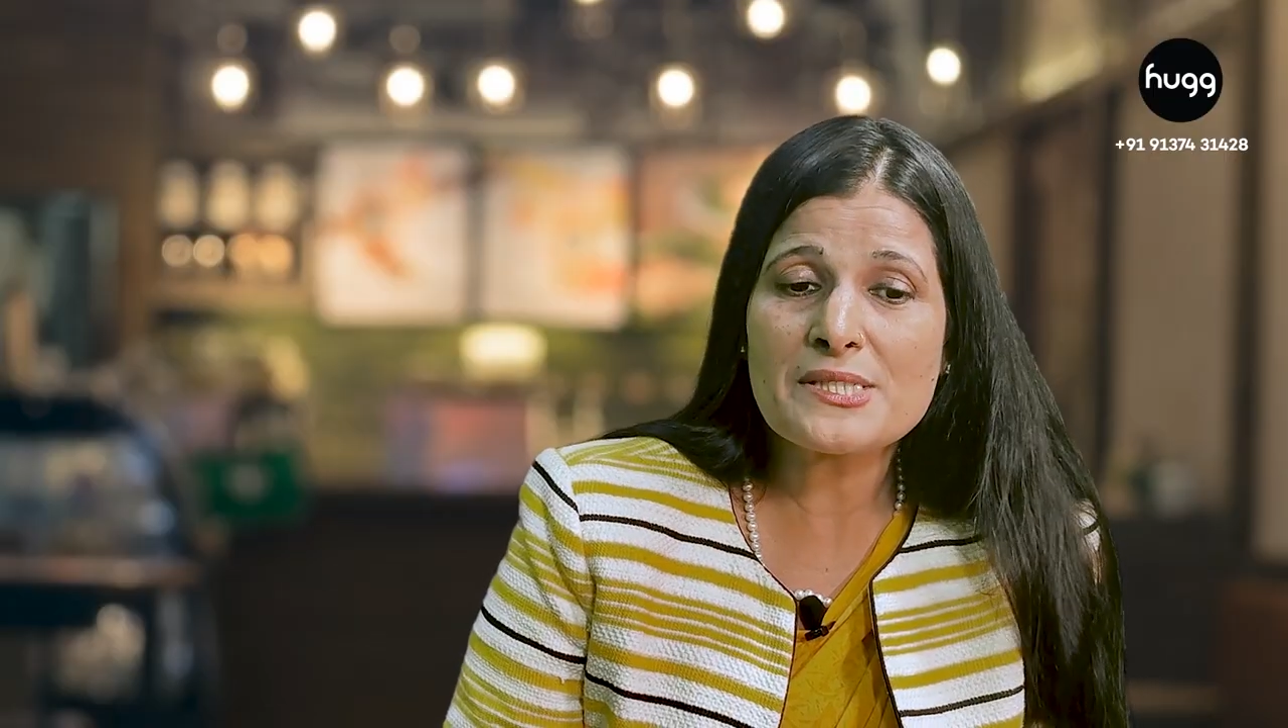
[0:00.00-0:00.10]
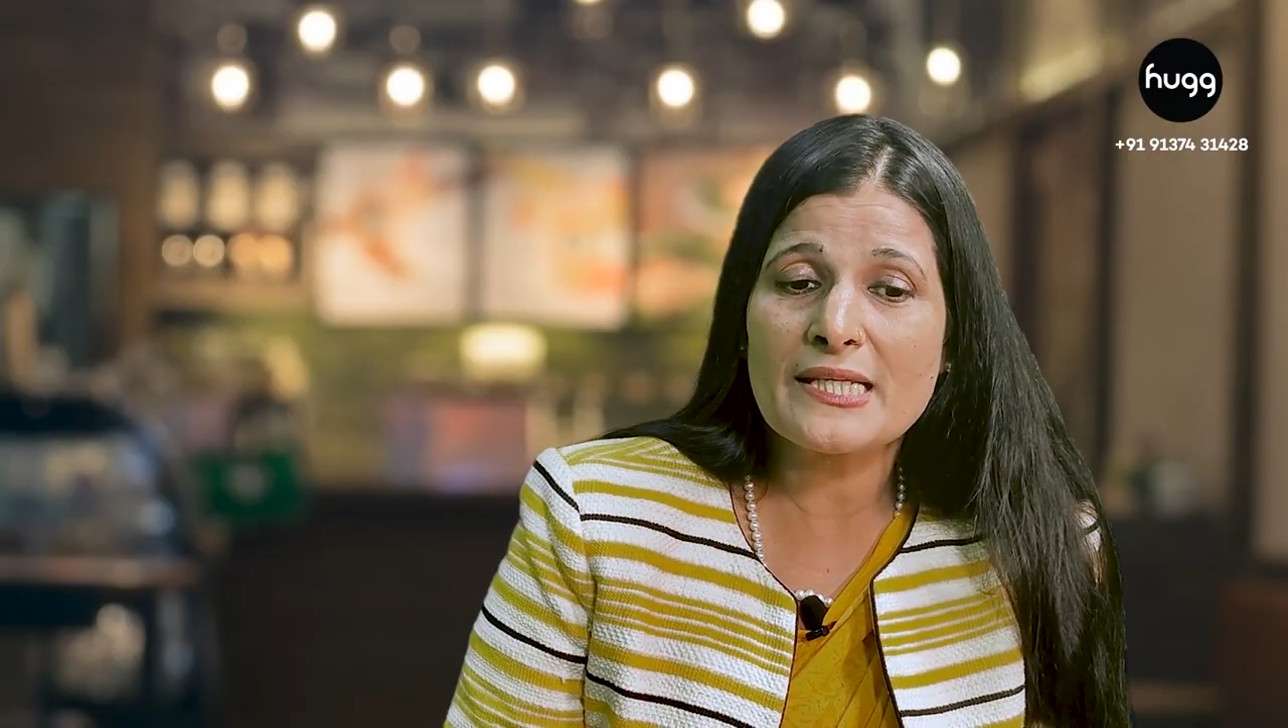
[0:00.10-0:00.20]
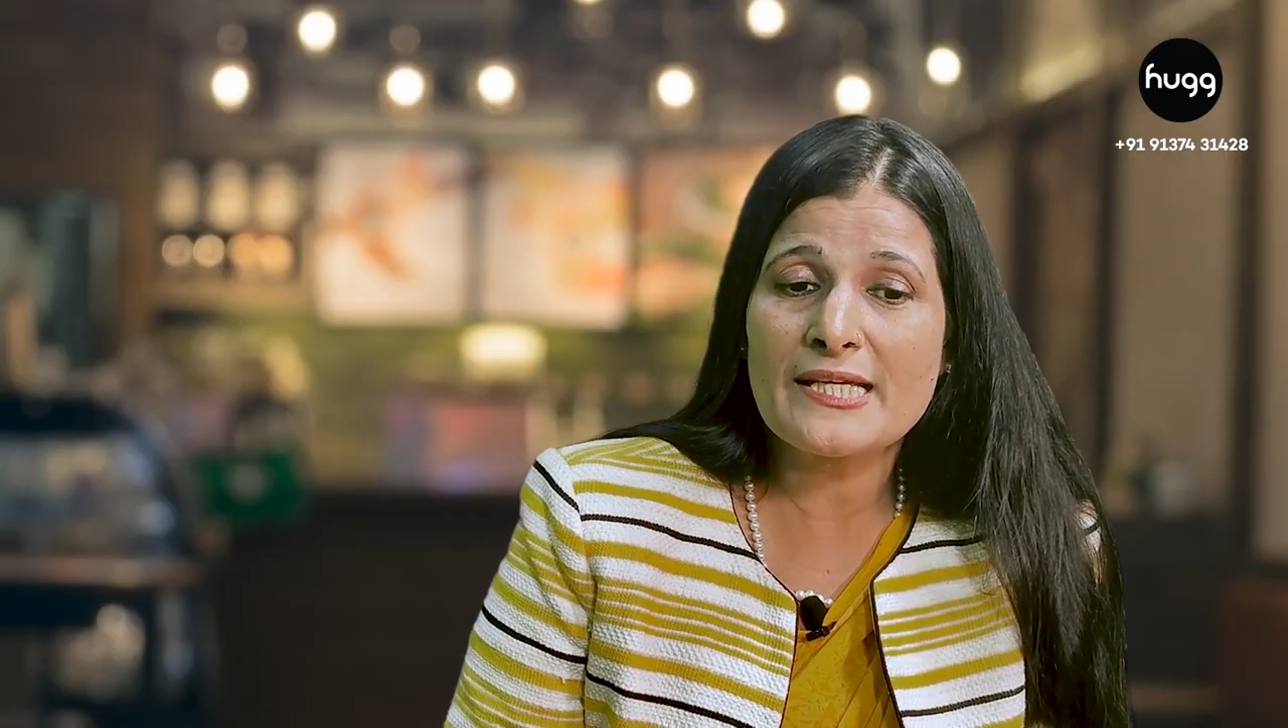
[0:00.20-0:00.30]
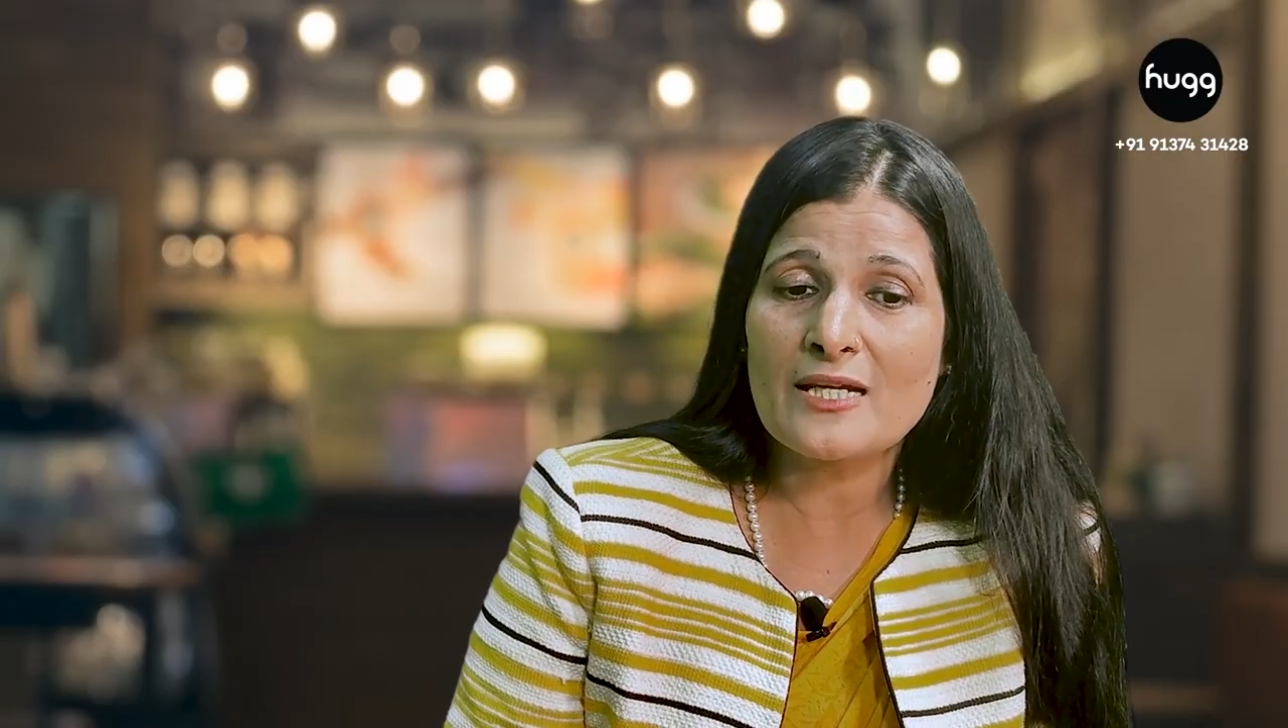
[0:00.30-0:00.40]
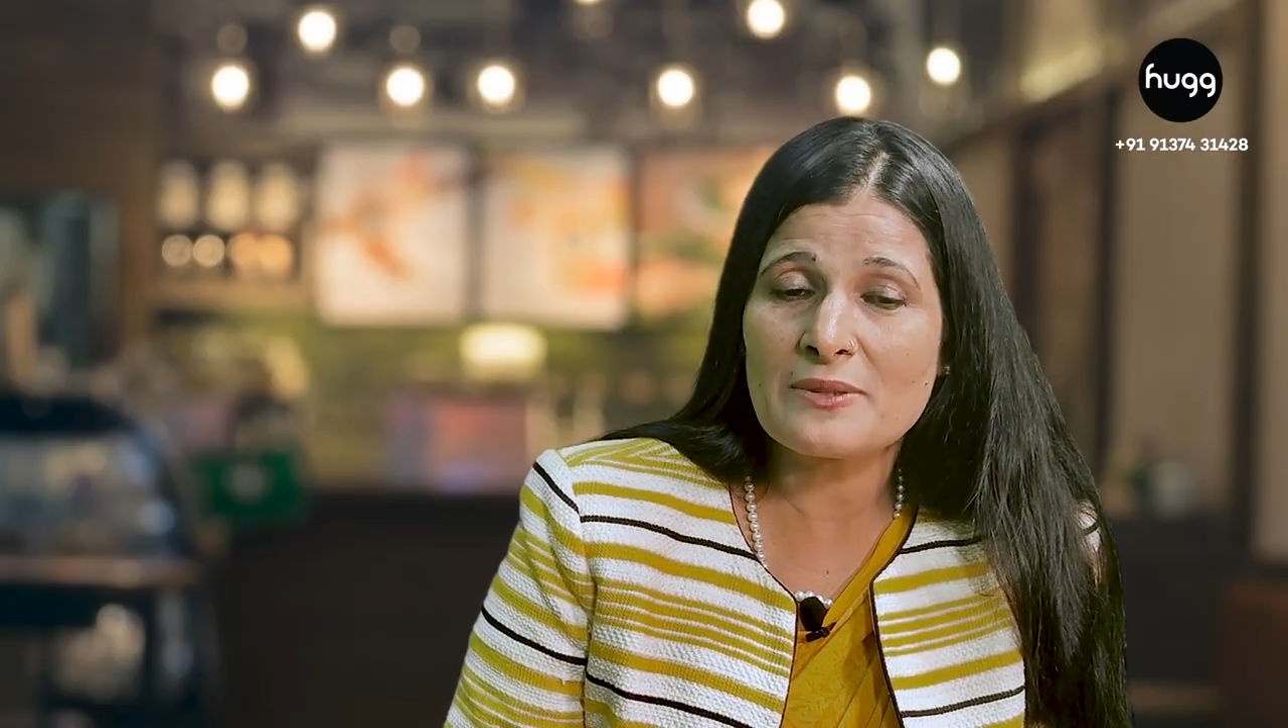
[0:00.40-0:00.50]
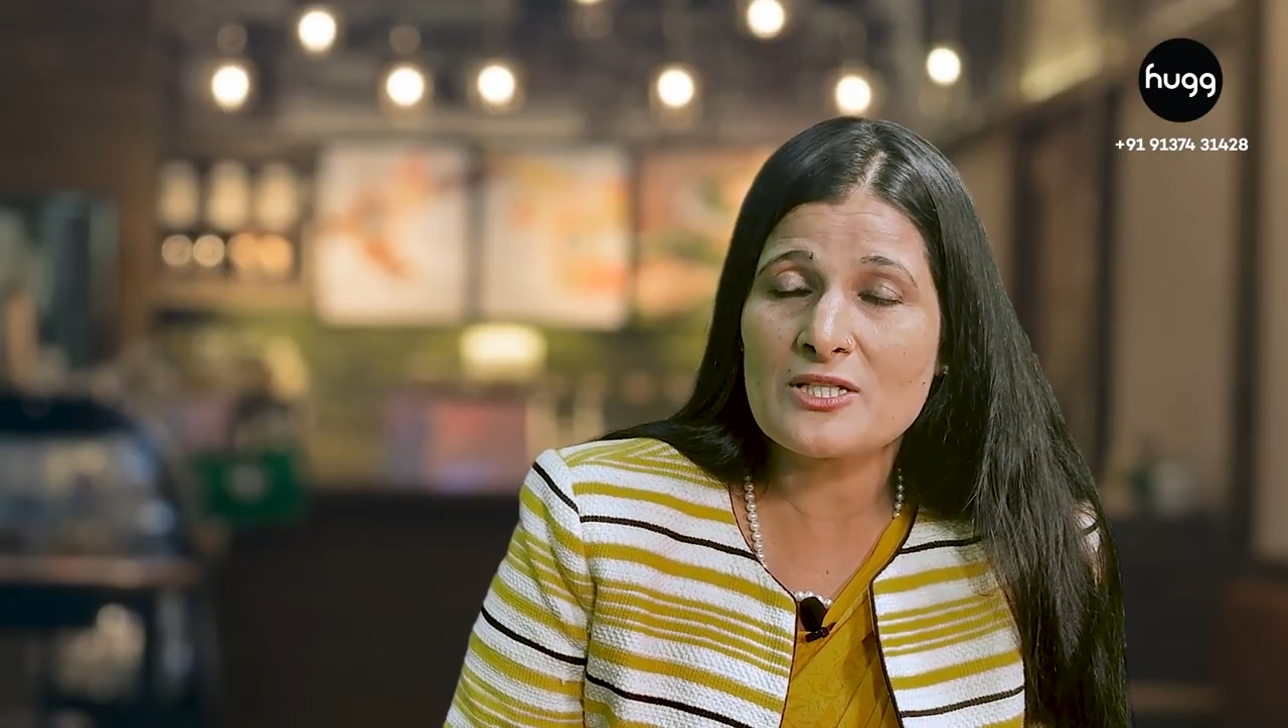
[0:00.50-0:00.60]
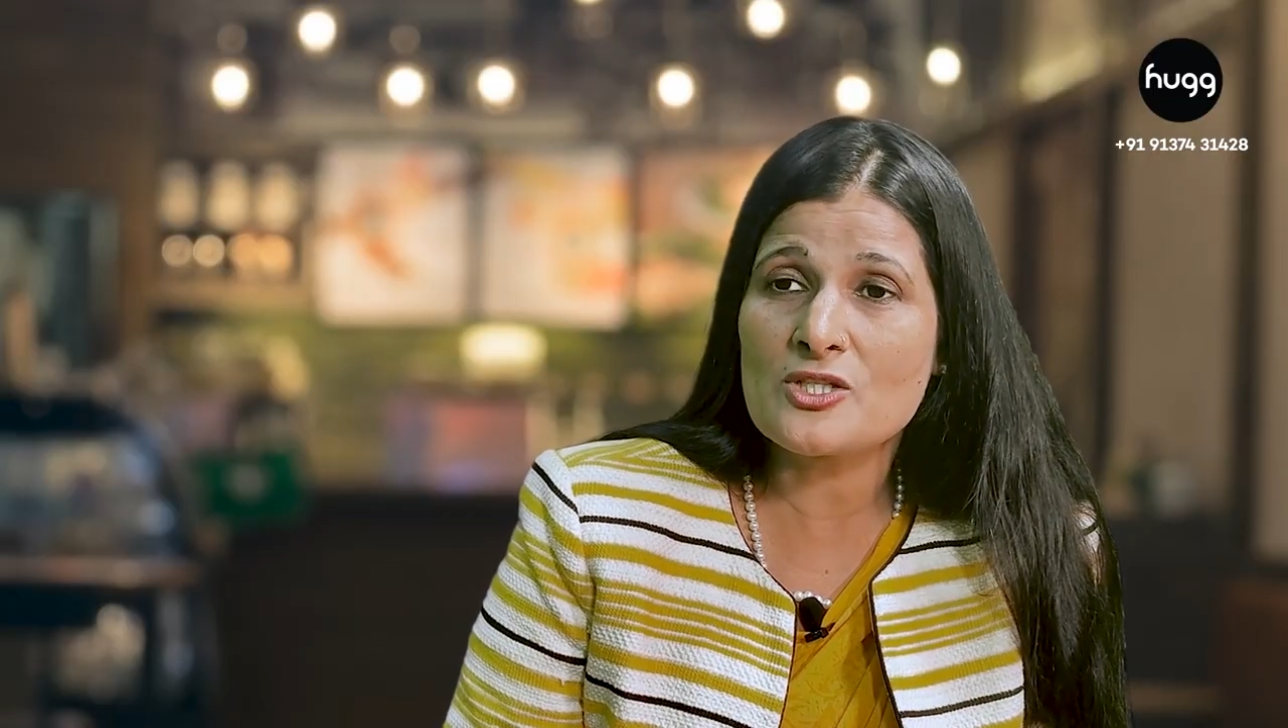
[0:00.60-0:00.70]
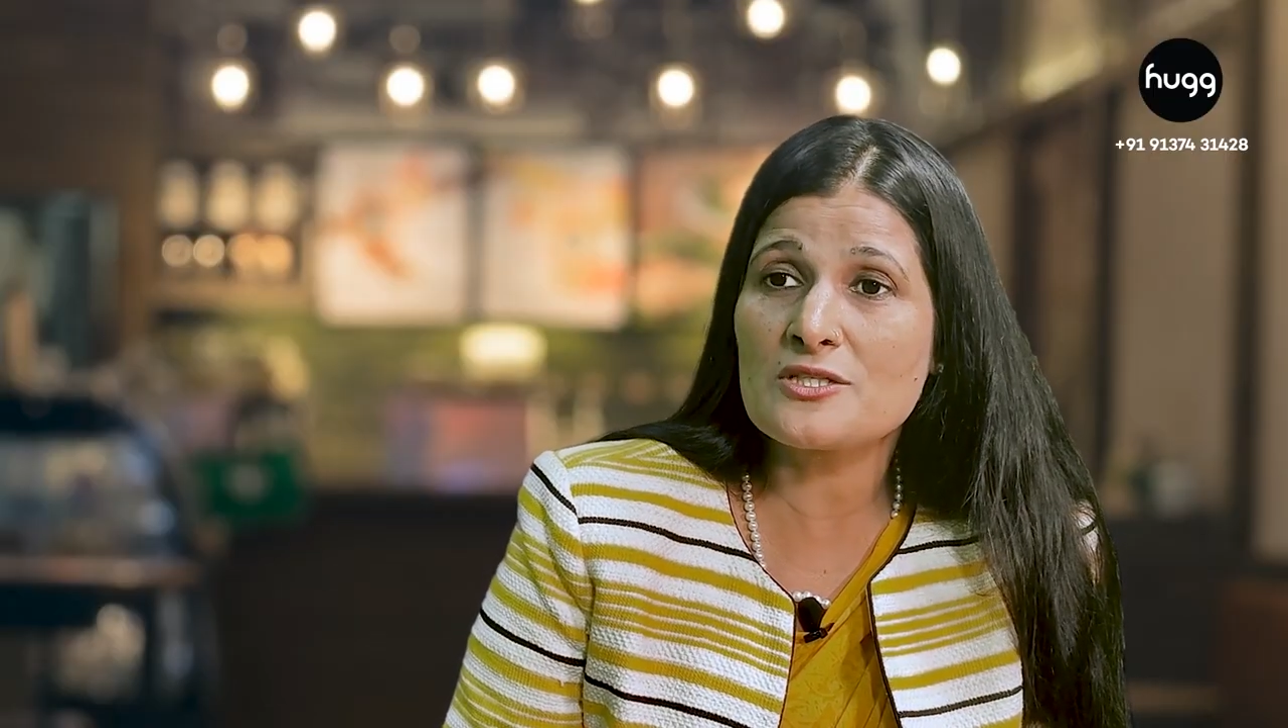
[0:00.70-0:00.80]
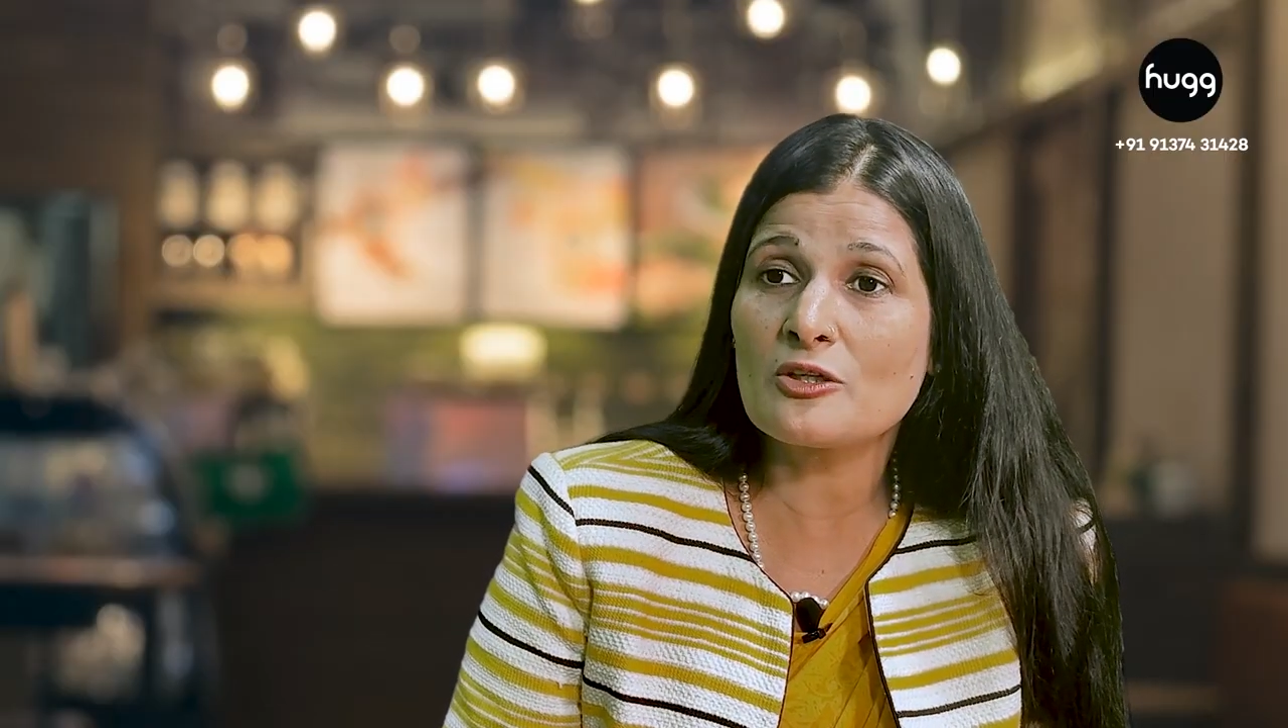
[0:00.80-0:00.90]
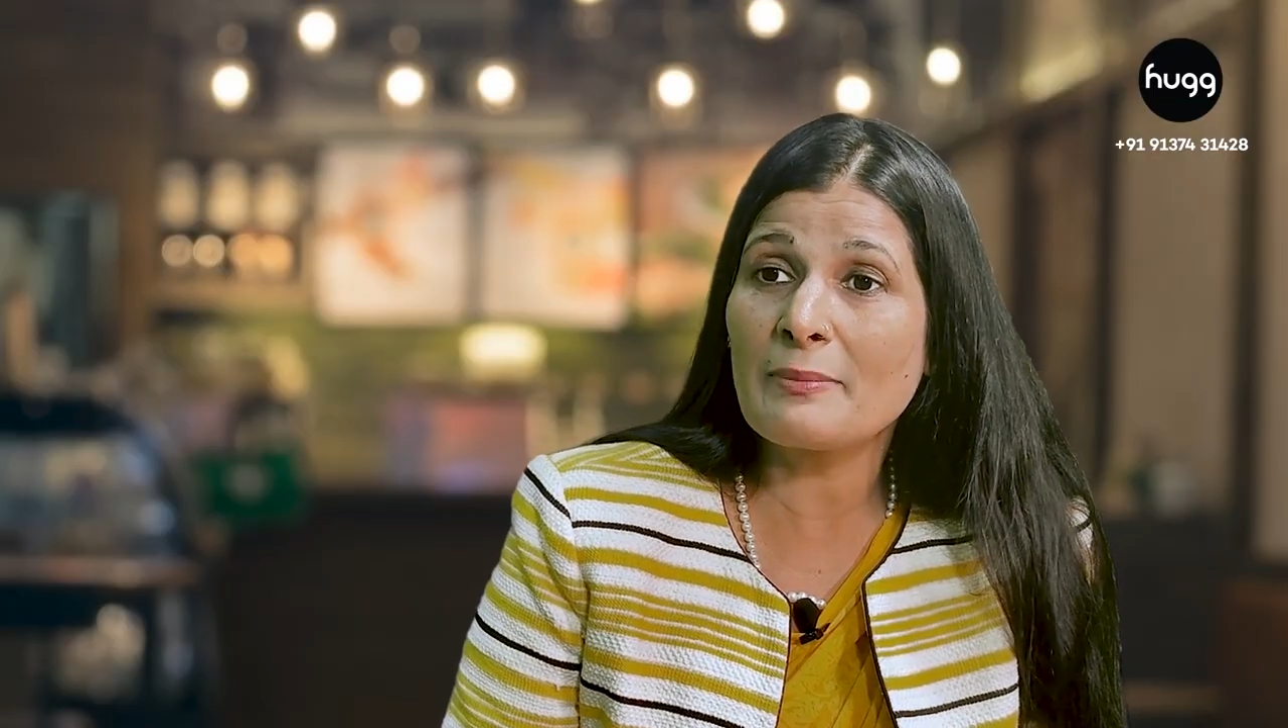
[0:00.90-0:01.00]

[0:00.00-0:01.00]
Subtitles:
celiac patients